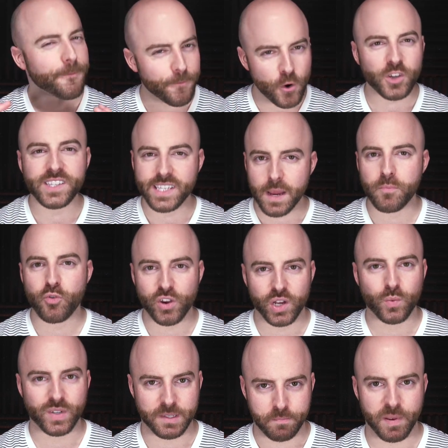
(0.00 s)
first
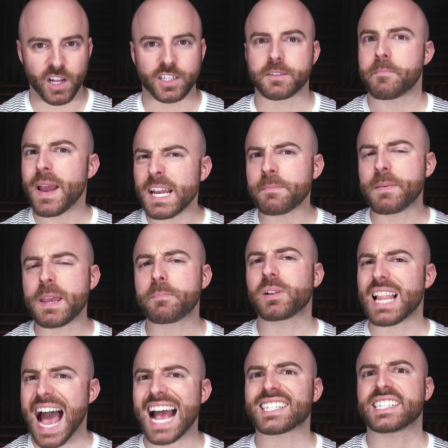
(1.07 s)
submarine was built, many
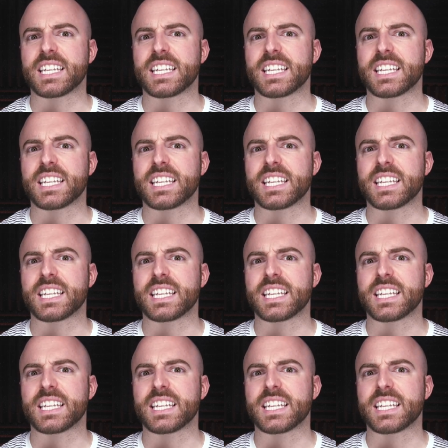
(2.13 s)
people asked